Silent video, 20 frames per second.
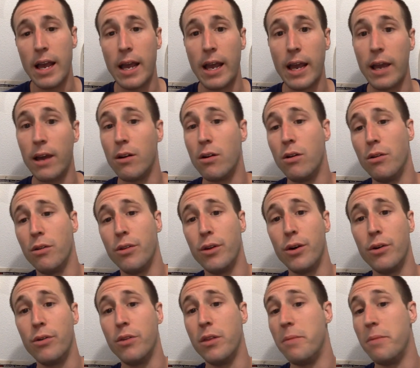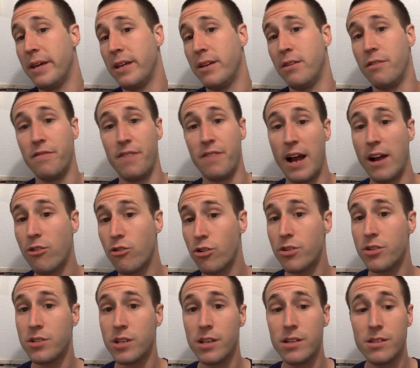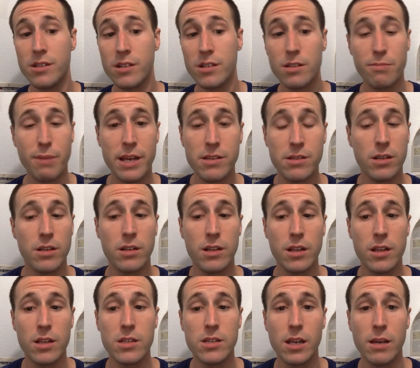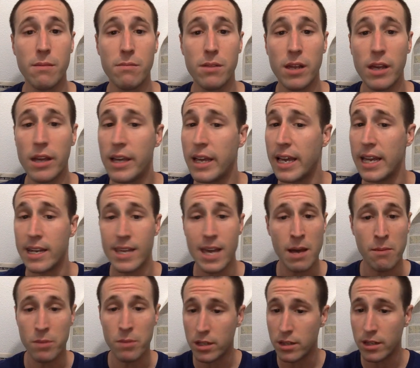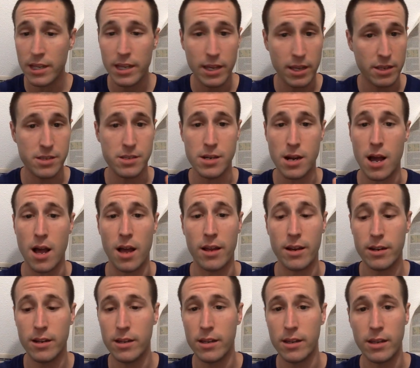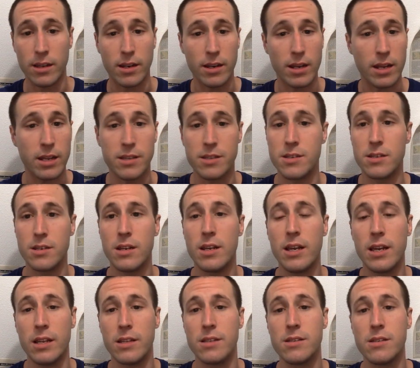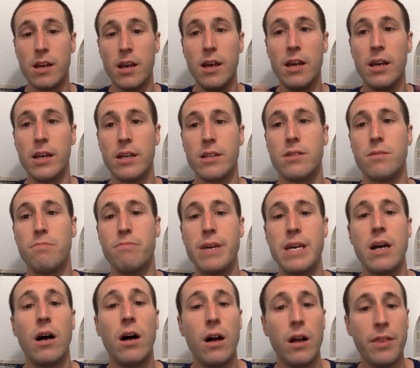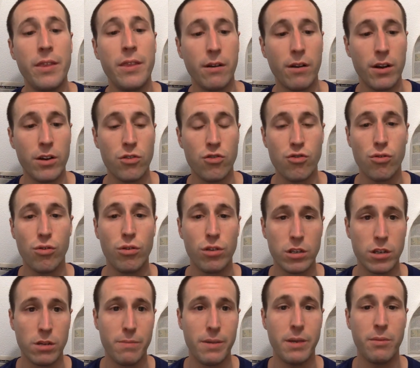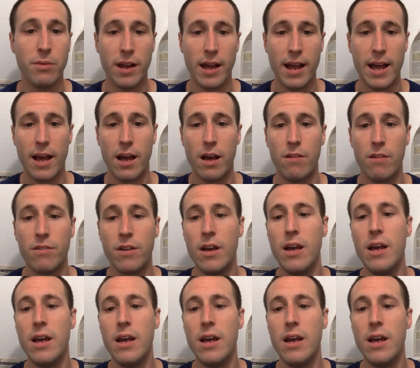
and although the manufacturer says it's basically the same thing, it chemically is not. It's beyond their control to be able to have